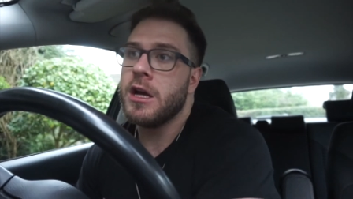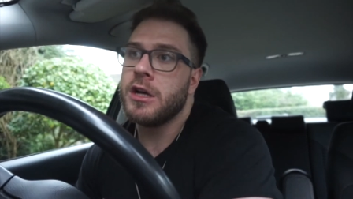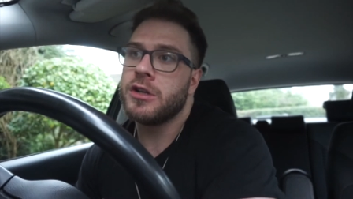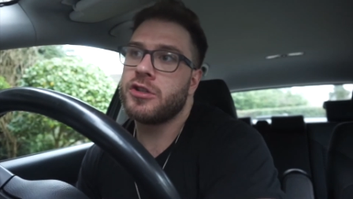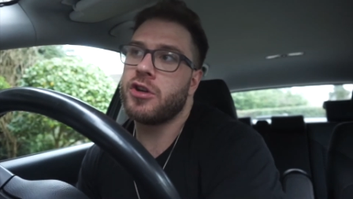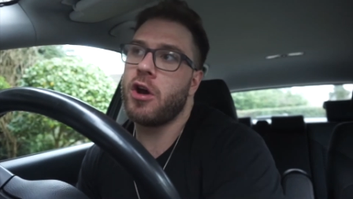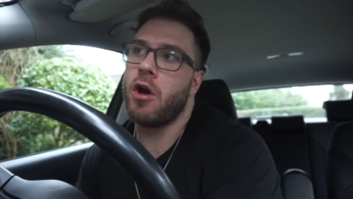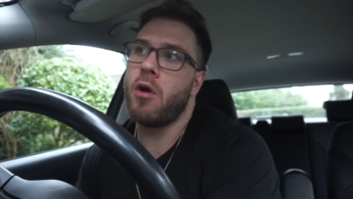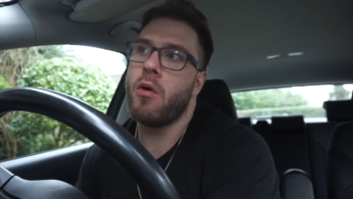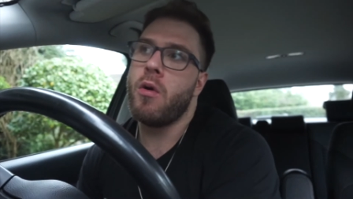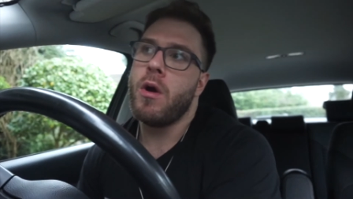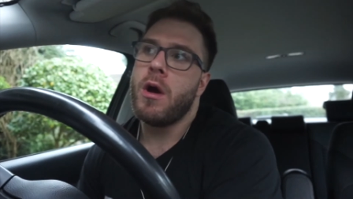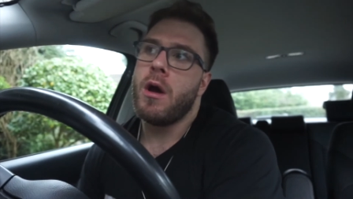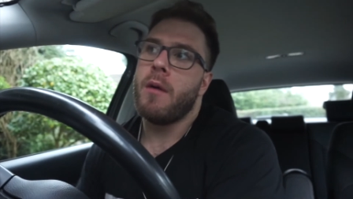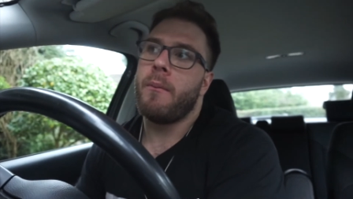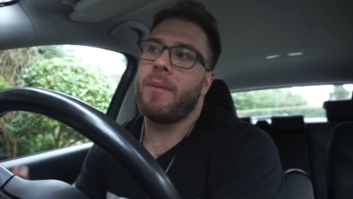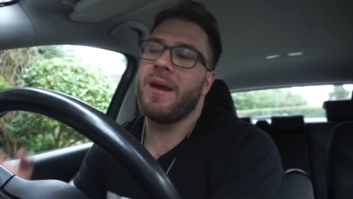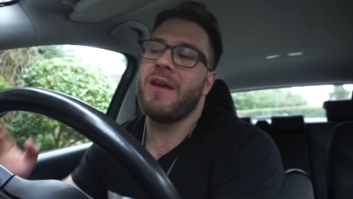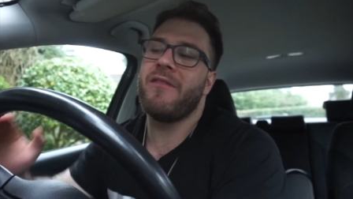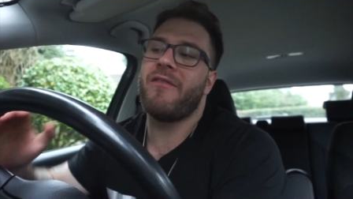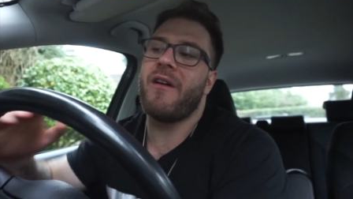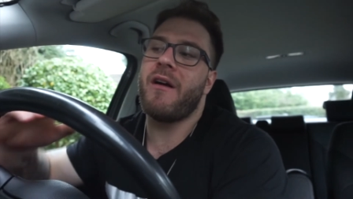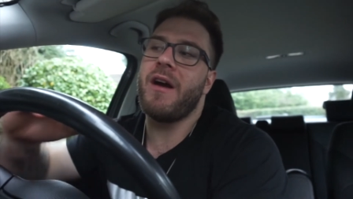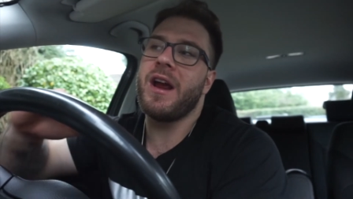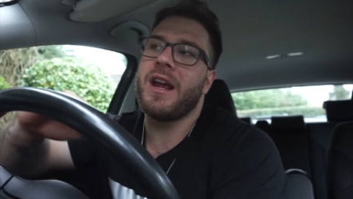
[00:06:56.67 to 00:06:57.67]
So
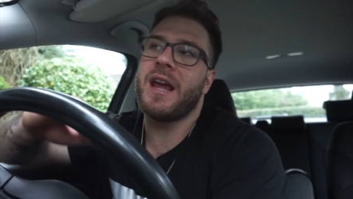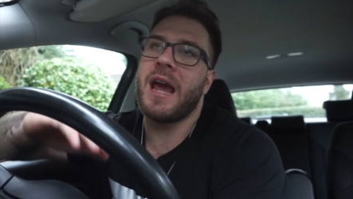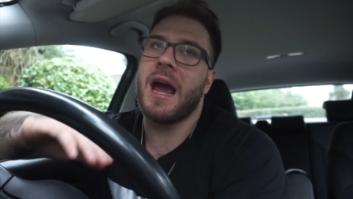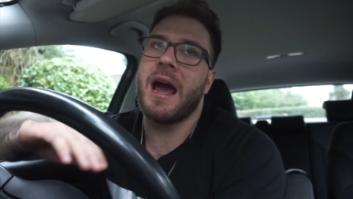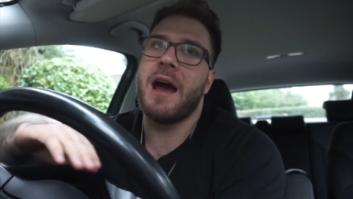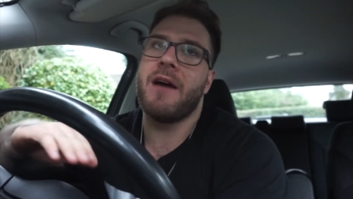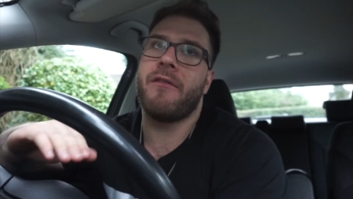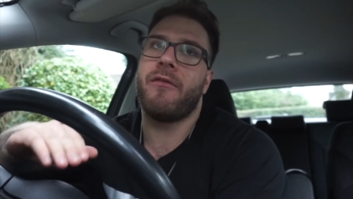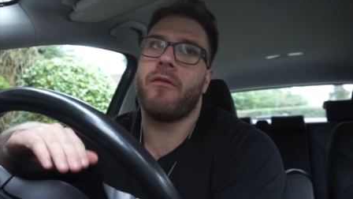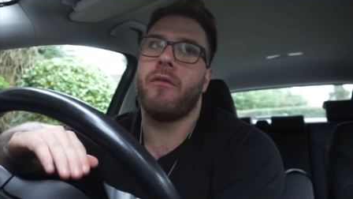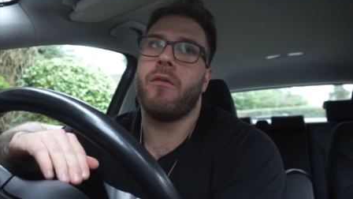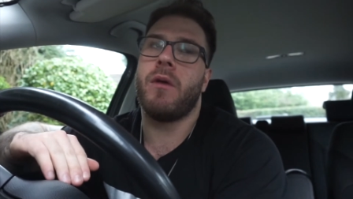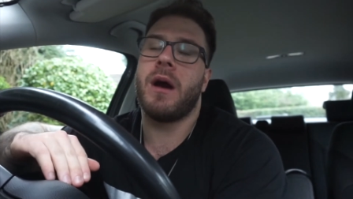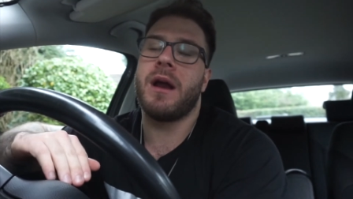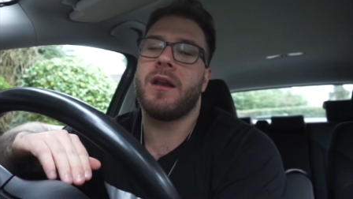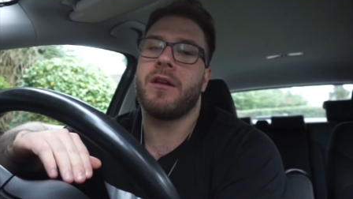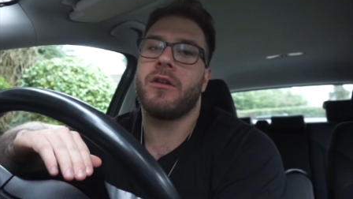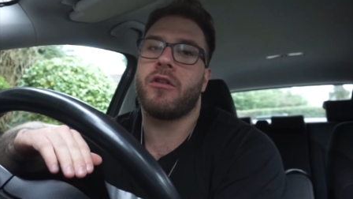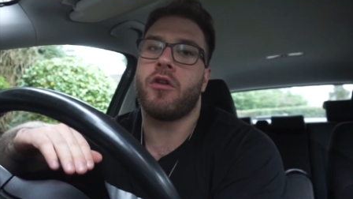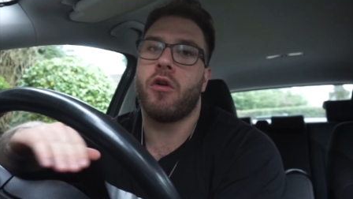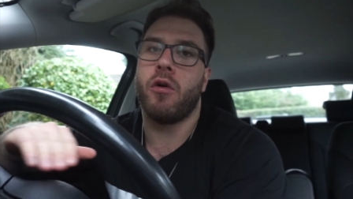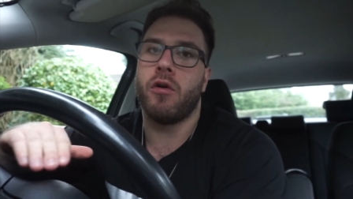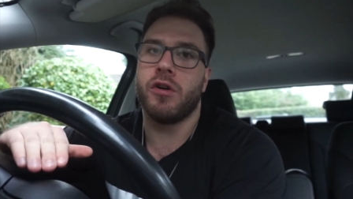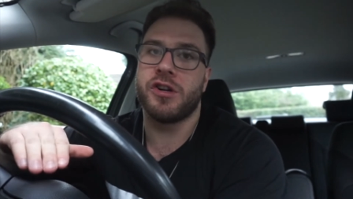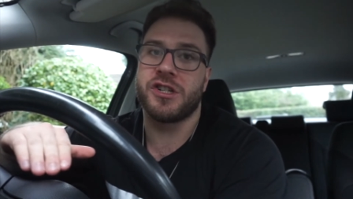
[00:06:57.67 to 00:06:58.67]
be very careful
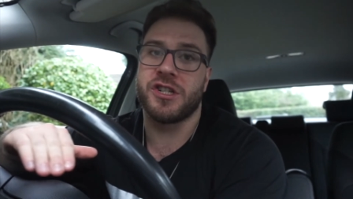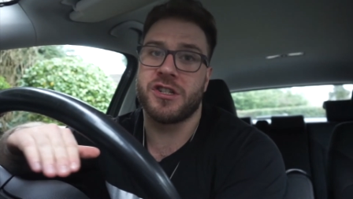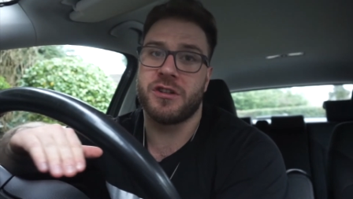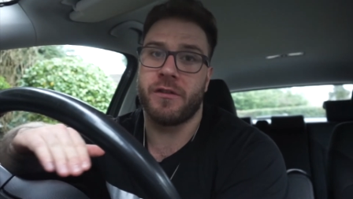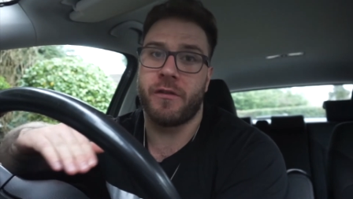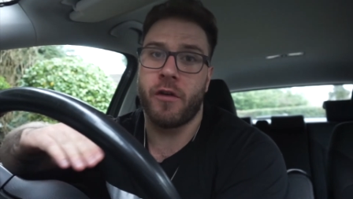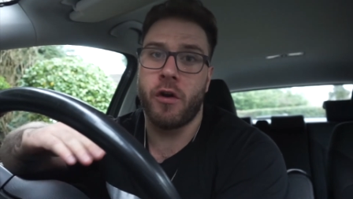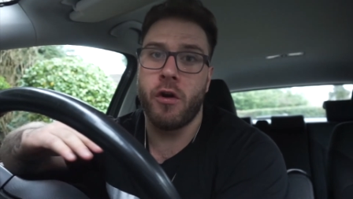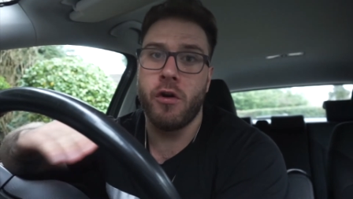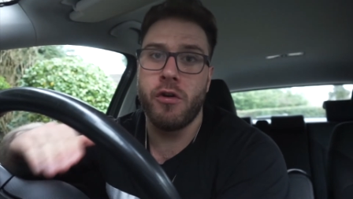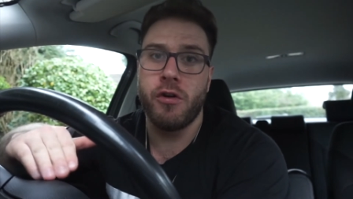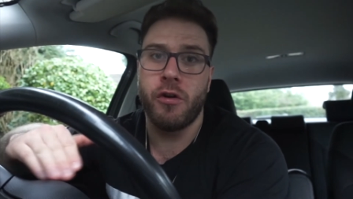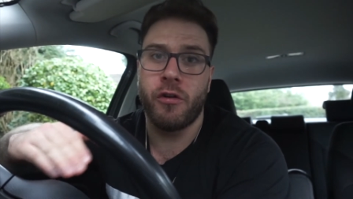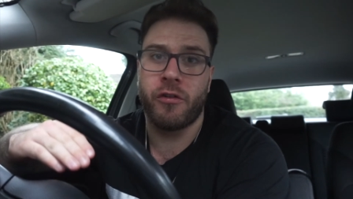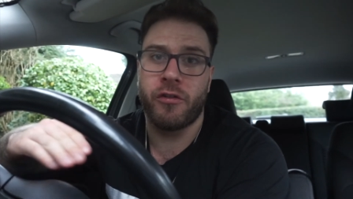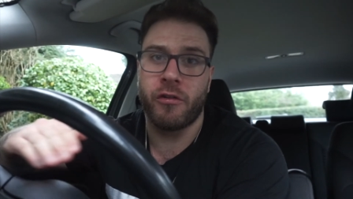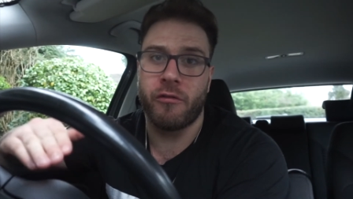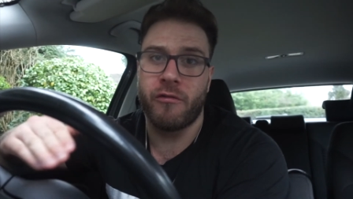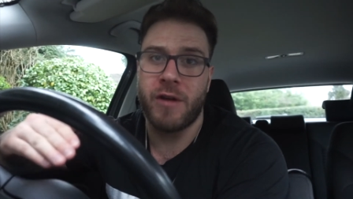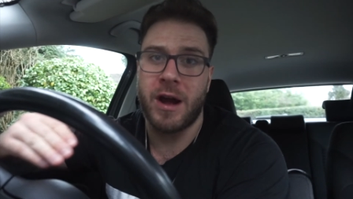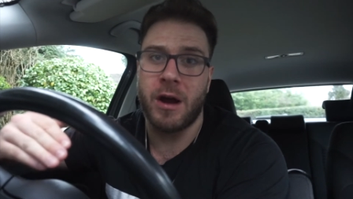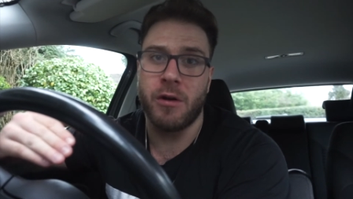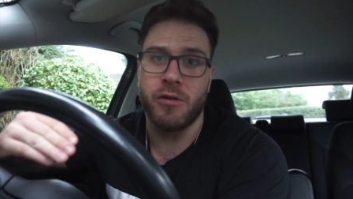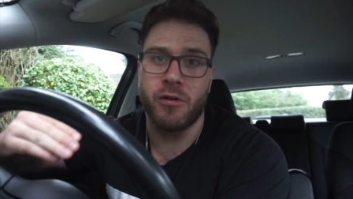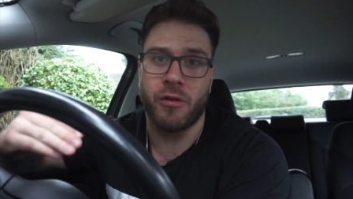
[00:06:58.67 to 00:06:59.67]
and cautious of who you
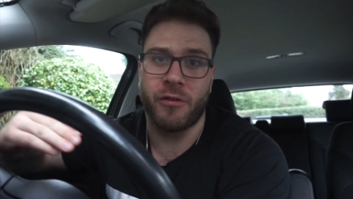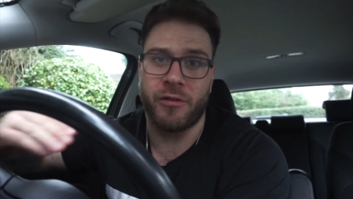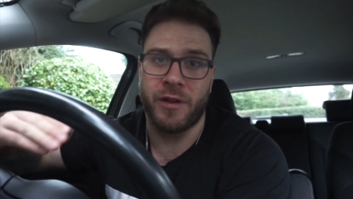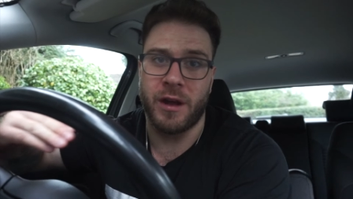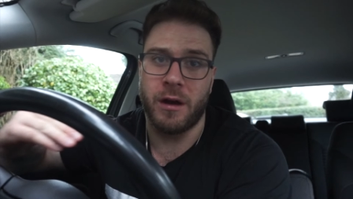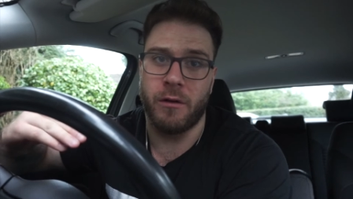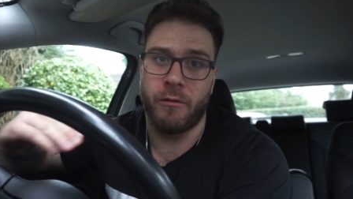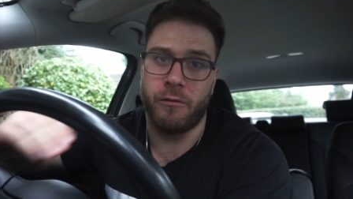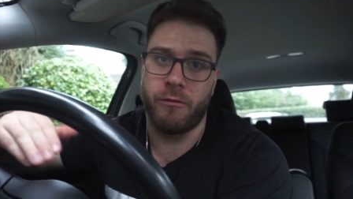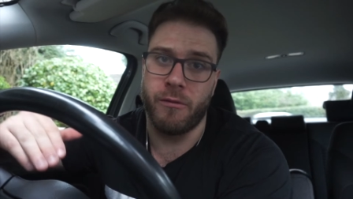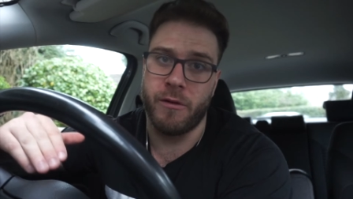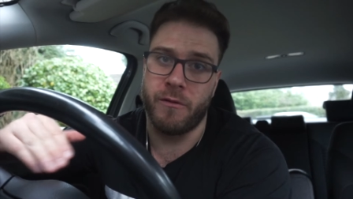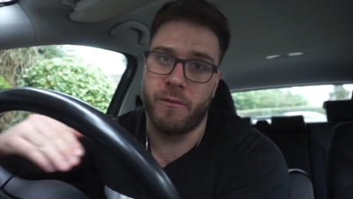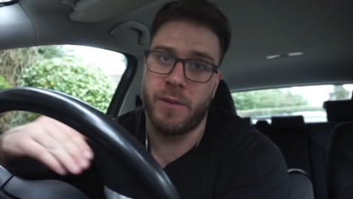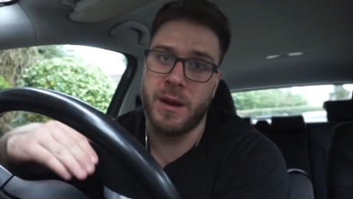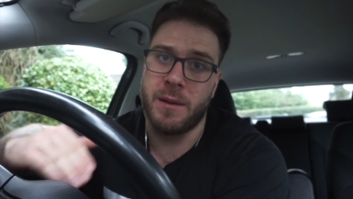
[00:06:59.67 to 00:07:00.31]
surround yourself with,